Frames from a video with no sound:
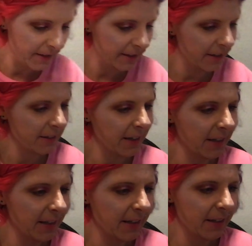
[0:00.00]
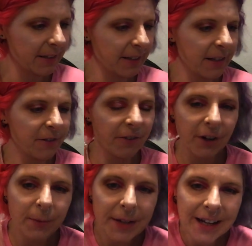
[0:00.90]
Does it say anything? Skin
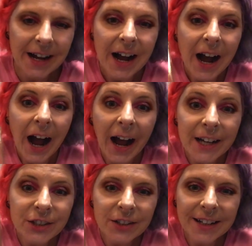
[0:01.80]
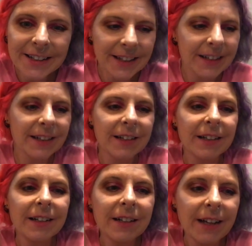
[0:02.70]
firming, hydrating,
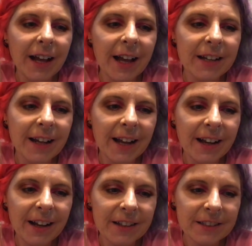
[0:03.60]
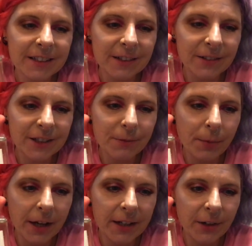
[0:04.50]
and antioxidant-rich
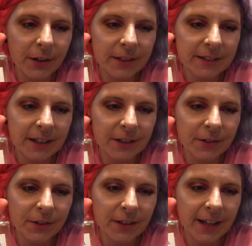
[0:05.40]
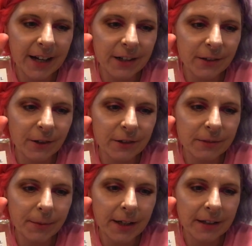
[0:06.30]
body oil scented with organic rose
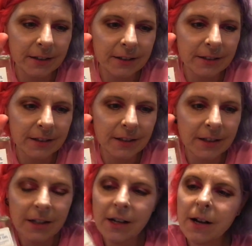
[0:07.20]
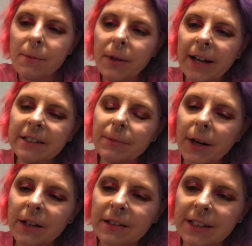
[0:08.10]
petals. Apply
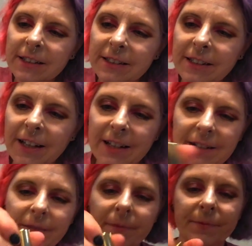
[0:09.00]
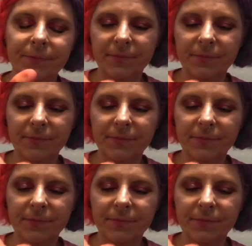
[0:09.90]
sparingly to skin.